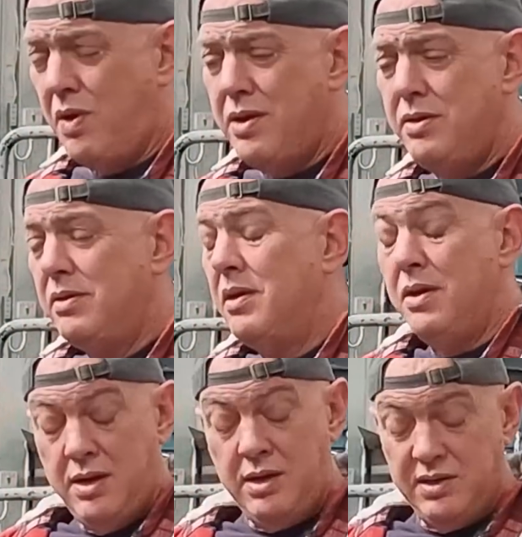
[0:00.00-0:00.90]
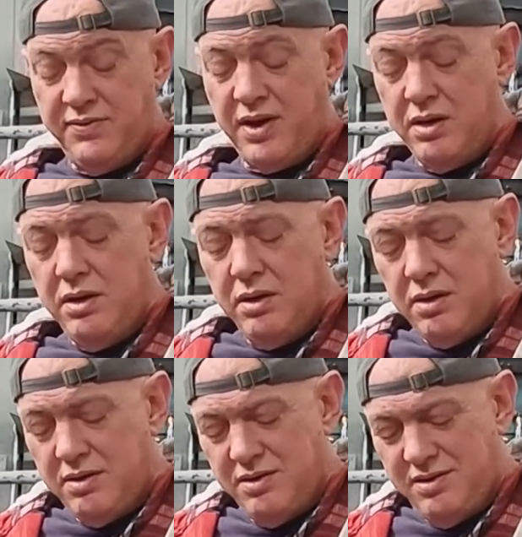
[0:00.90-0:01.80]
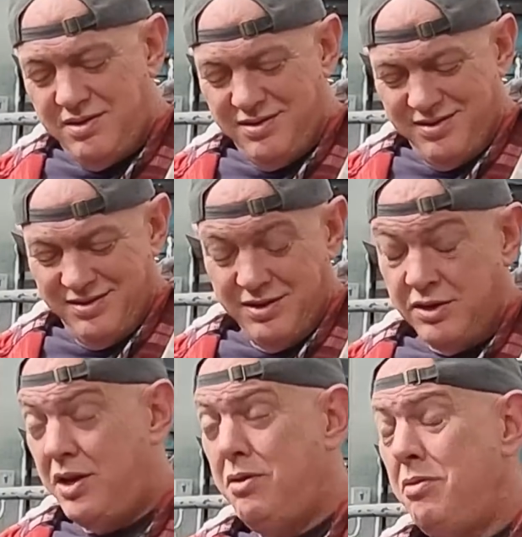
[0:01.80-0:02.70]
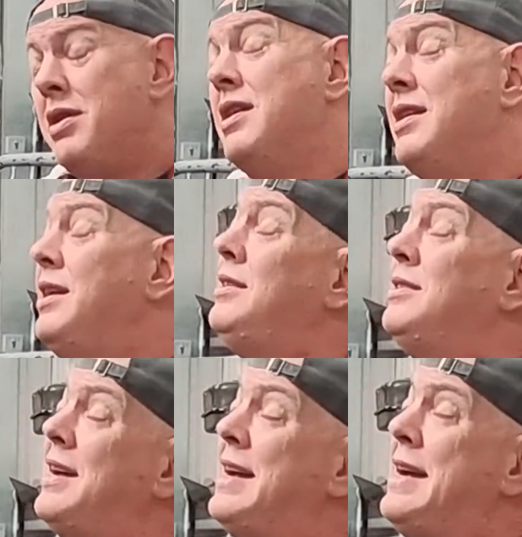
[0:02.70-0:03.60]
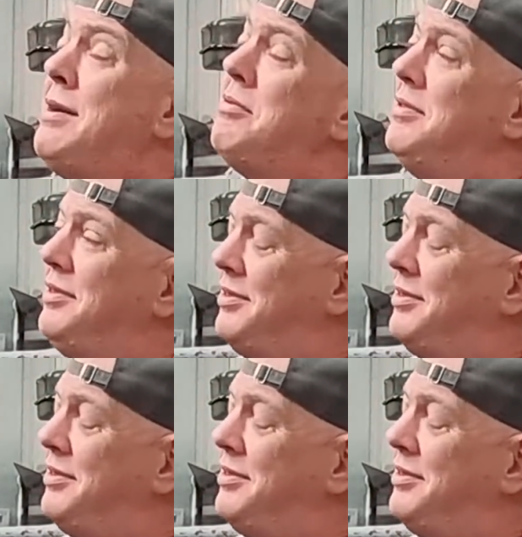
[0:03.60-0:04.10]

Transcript: One, it's fun. Two, it's a day out.